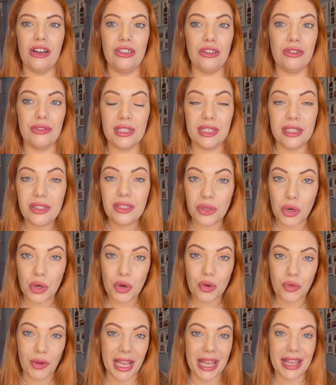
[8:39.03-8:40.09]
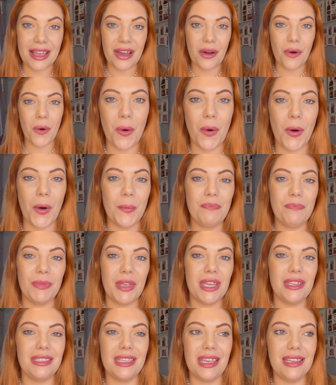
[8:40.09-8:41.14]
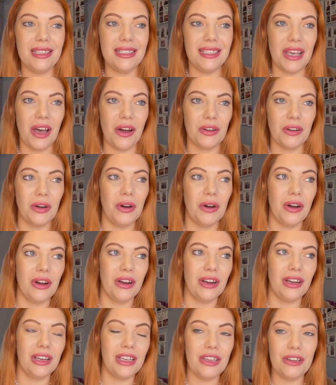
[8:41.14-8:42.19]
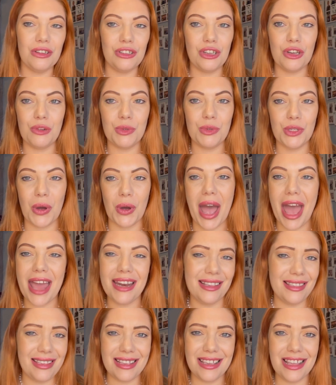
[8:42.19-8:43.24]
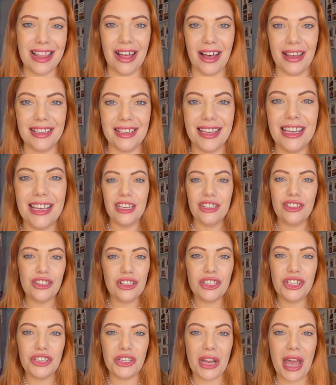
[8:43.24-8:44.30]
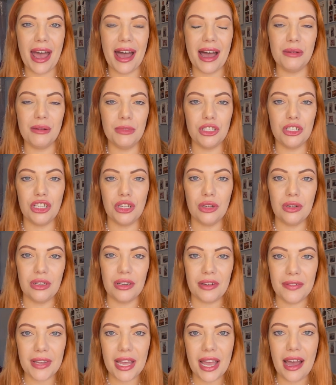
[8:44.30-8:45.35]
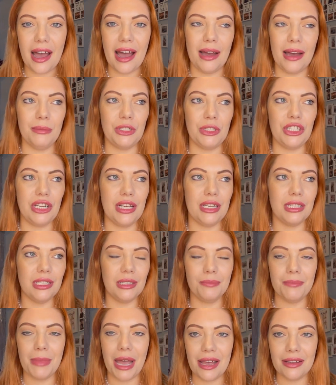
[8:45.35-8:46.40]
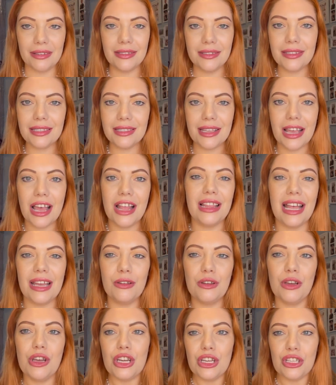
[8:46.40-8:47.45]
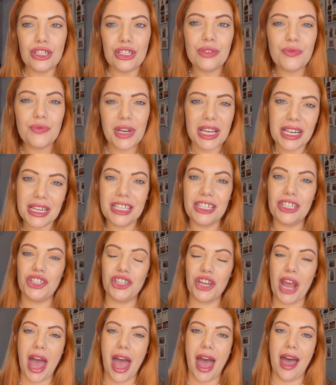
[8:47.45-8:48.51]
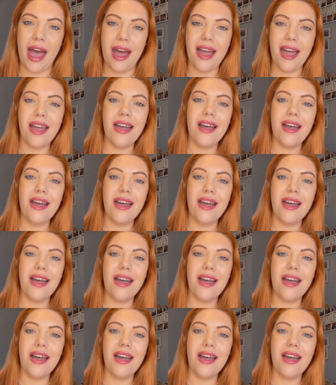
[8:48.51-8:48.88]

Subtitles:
story or a TikTok or a YouTube short, anything you like. Just share how much you love it, how much it smells. Like, just really share